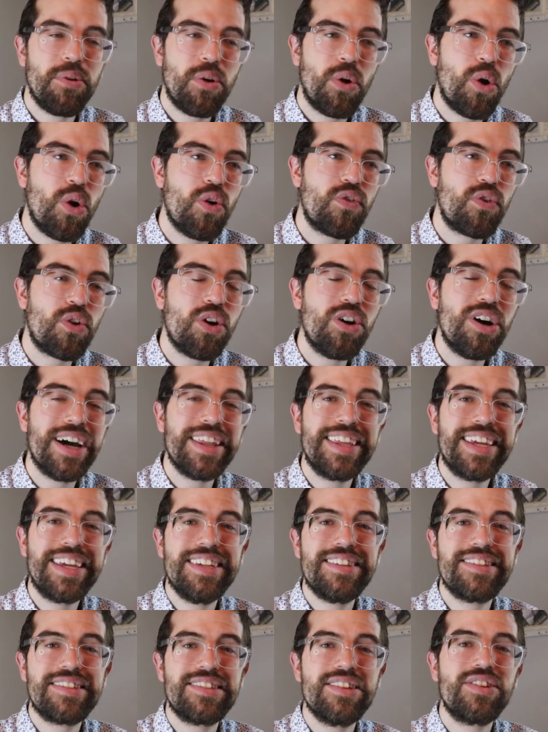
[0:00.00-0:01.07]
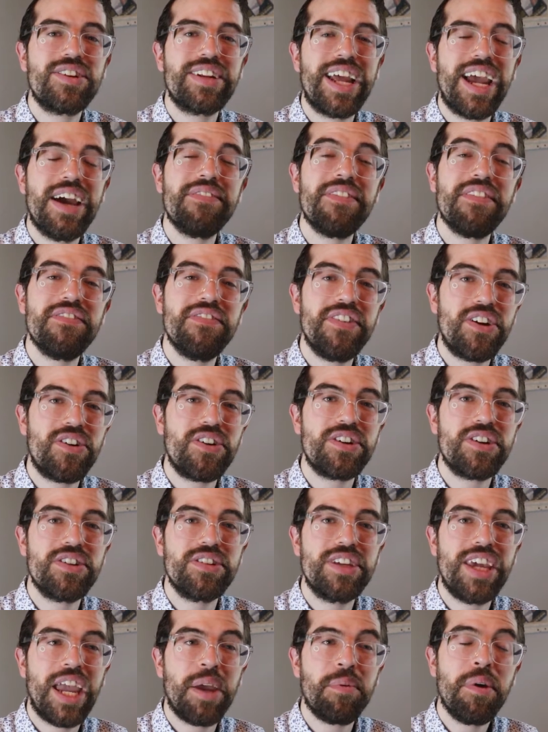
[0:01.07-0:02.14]
but overall, I think he's still going to have a very
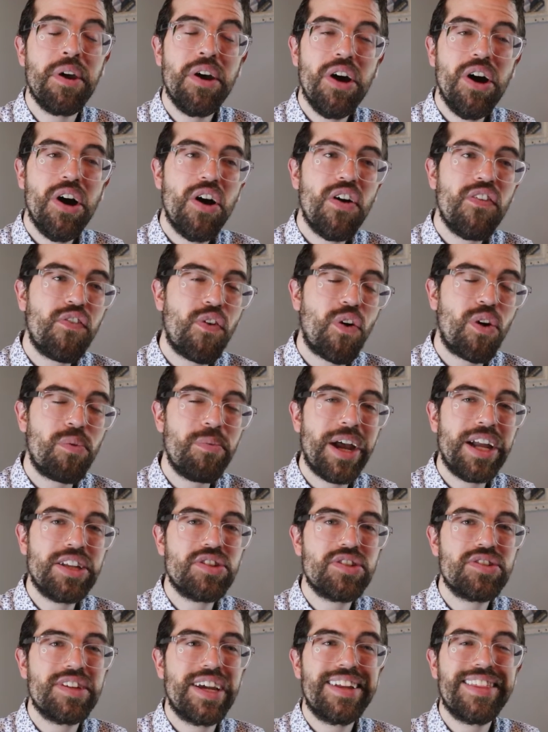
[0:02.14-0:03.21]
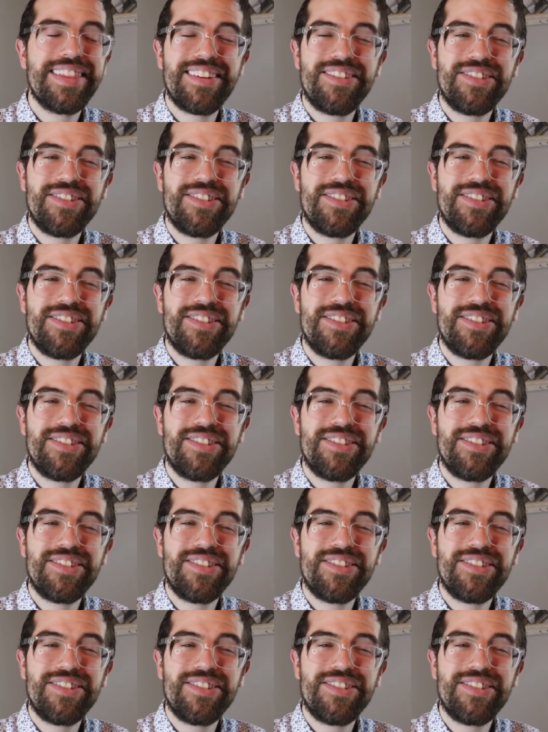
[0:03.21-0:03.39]
good game for Manchester United.